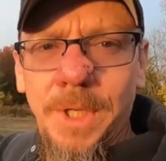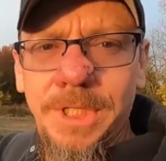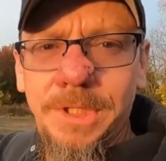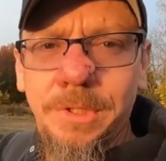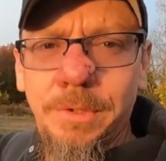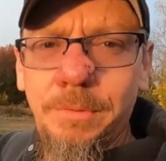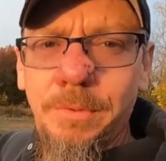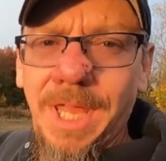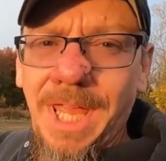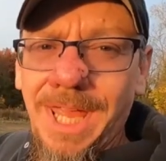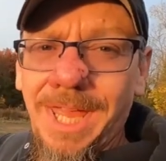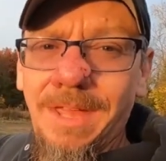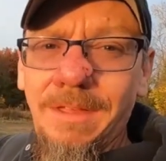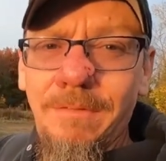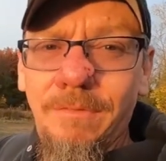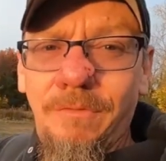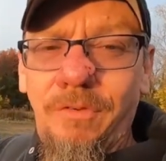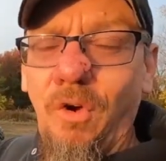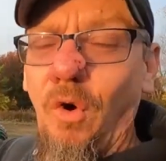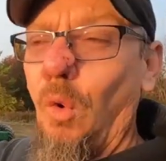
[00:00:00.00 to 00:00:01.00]
We do
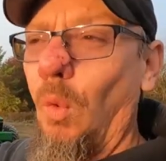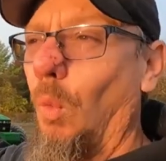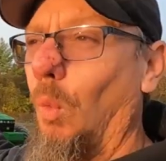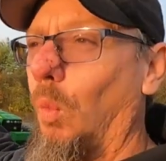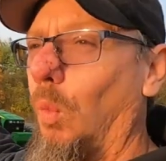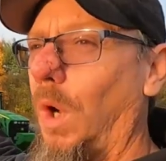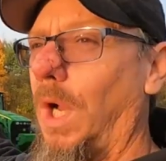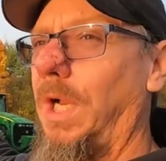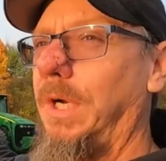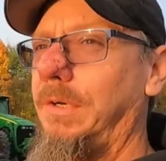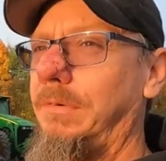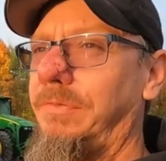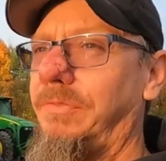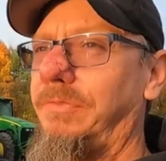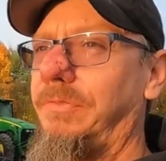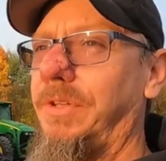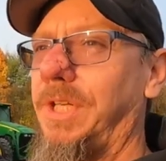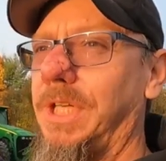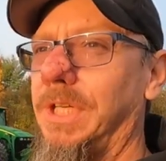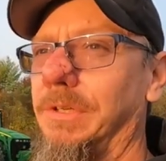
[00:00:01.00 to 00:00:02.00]
have one
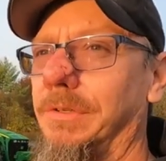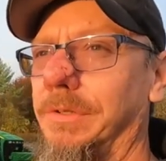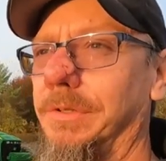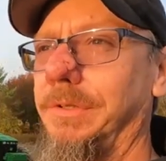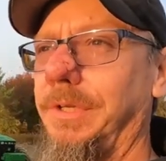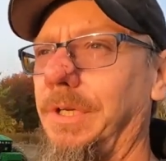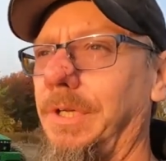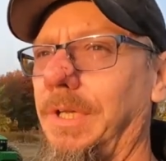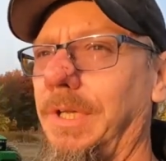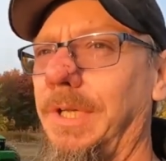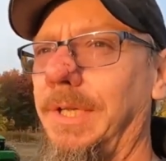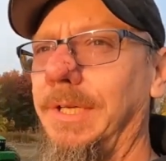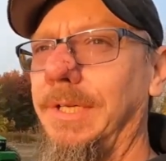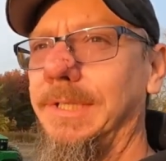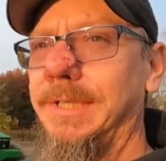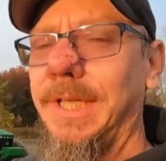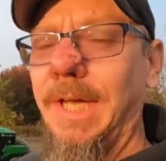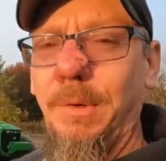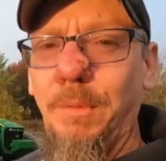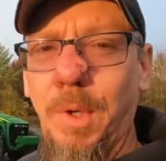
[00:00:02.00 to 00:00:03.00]
field
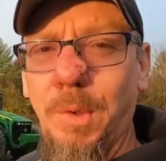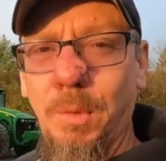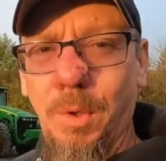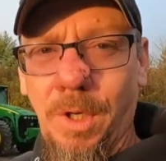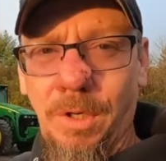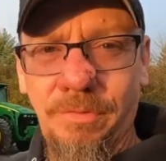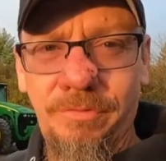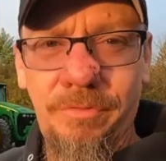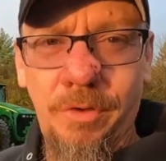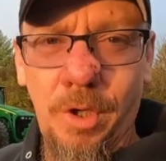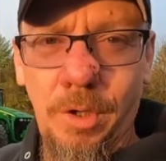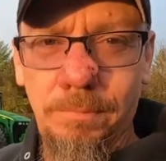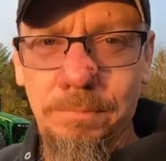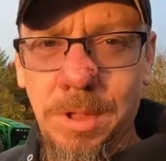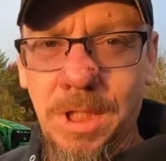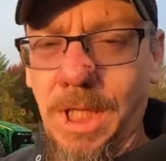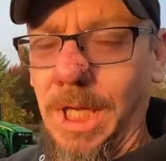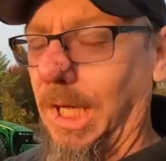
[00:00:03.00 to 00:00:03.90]
that we want to fall